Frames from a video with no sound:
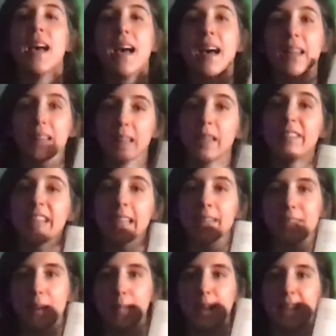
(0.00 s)
Living a
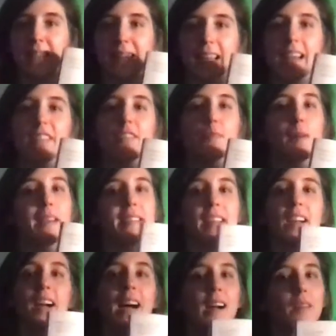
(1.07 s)
Feminist Life by
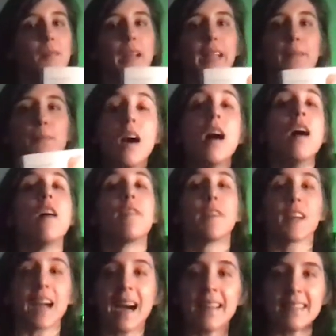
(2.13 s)
Sarah Ahmed. For
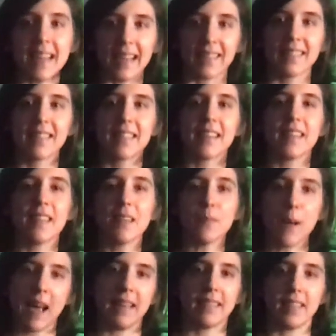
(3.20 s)
context, this
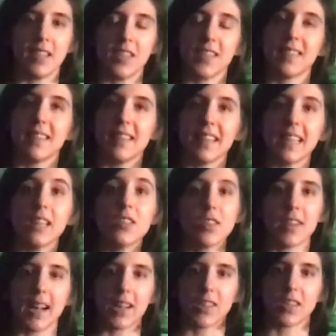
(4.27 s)
passage is in the
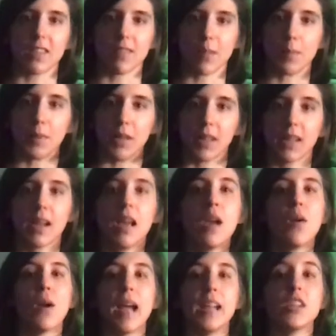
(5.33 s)
introduction of the book,
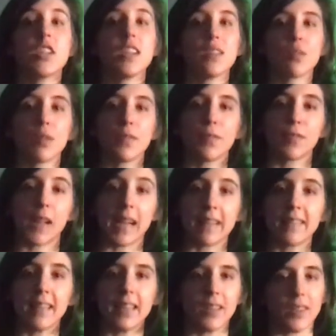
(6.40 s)
and she's
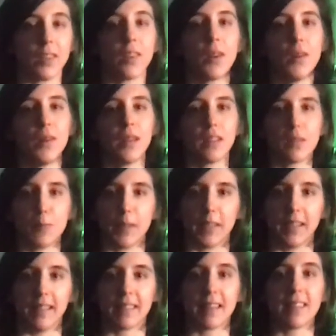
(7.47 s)
reflecting on her own
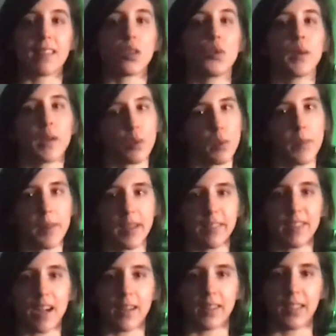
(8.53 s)
experience as a queer woman of
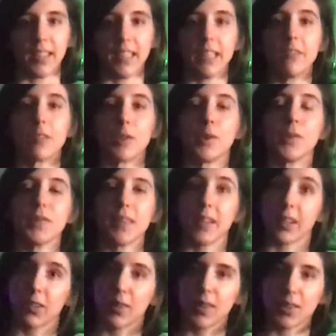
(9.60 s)
color enrolled in a
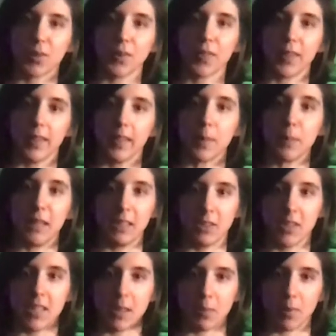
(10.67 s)
critical theory
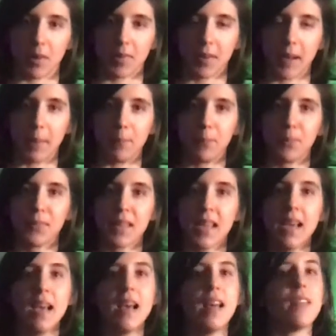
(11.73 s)
PhD program.
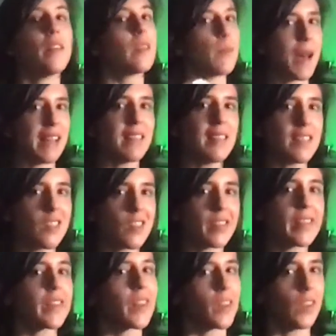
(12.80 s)
This passage is a
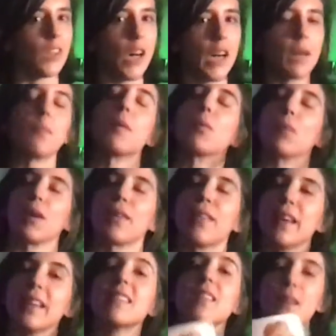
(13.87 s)
little long, but worth
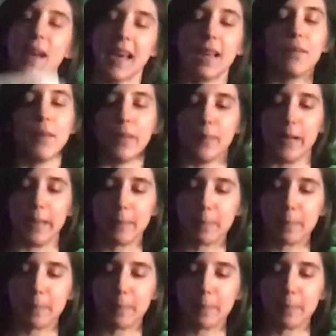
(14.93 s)
it, so hang with me.